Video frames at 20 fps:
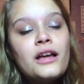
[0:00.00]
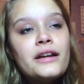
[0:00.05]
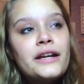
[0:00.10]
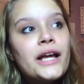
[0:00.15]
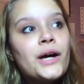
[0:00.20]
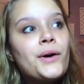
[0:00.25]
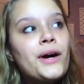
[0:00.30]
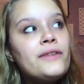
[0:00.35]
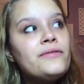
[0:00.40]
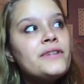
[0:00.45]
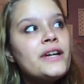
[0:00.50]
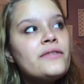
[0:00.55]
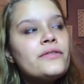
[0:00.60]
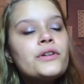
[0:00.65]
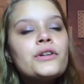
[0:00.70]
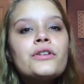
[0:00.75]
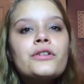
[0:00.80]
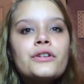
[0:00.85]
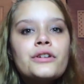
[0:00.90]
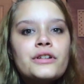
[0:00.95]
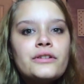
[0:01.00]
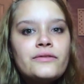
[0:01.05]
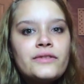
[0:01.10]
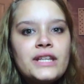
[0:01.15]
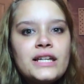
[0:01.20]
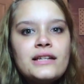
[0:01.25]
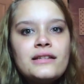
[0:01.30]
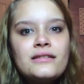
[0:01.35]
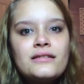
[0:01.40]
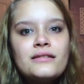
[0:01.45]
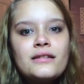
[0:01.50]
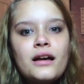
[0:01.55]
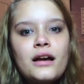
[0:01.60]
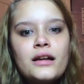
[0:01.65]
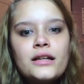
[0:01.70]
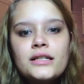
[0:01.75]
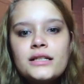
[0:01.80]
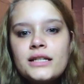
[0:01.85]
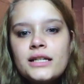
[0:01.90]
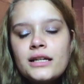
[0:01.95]
Now, I've never heard of this
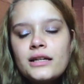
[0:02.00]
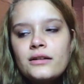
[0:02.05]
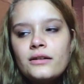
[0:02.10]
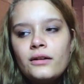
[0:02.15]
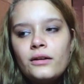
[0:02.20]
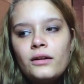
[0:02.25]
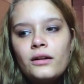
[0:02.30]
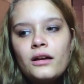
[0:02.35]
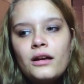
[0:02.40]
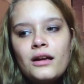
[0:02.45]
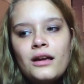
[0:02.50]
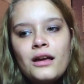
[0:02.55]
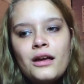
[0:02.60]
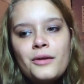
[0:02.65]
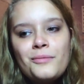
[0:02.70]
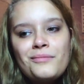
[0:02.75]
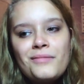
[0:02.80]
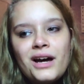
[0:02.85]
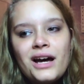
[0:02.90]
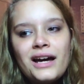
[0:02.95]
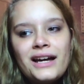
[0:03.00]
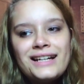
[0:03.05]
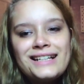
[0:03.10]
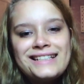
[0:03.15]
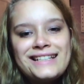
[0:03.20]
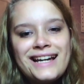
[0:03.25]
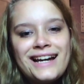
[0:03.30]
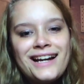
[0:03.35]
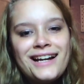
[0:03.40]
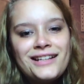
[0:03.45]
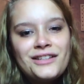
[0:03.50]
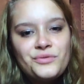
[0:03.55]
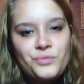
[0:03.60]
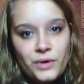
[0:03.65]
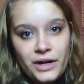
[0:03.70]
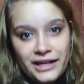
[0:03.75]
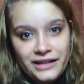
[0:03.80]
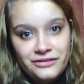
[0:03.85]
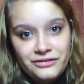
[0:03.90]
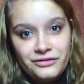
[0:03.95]
until my dad's
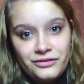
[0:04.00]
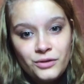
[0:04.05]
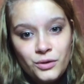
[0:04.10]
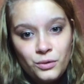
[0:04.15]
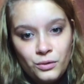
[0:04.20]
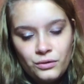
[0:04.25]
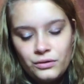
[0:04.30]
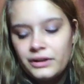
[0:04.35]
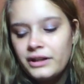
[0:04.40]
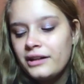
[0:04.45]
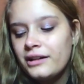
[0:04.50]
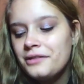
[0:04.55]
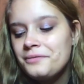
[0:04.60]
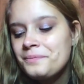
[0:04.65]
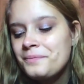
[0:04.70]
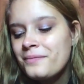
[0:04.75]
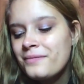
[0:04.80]
wife, Olga,